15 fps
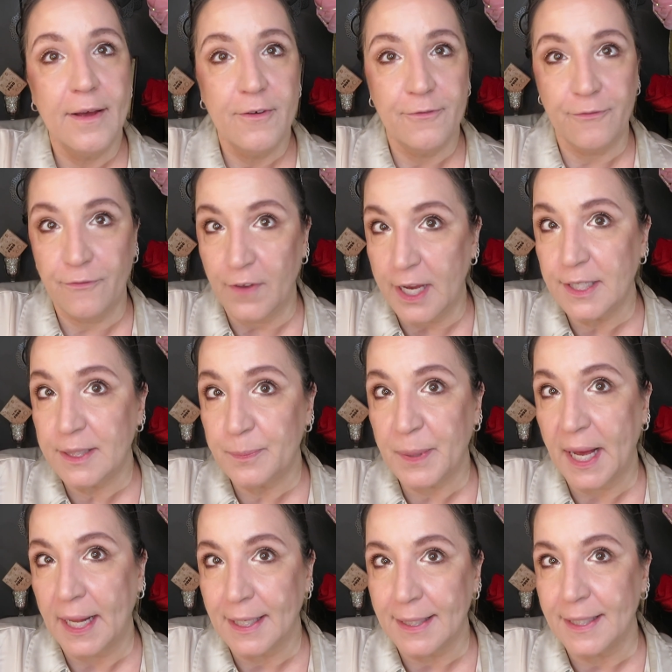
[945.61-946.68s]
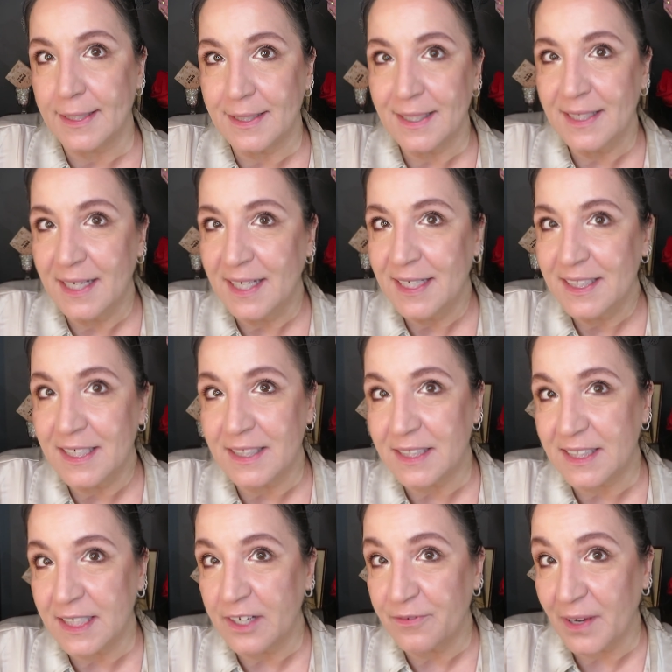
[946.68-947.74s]
face palette to
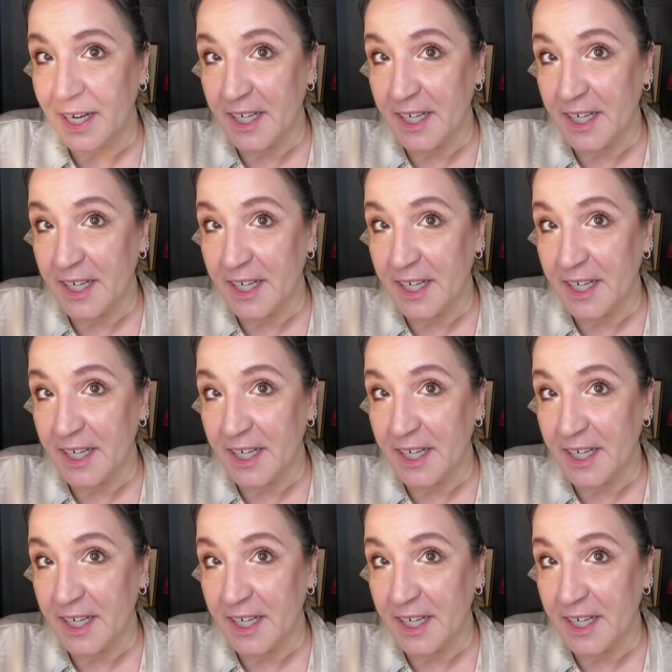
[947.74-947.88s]
see if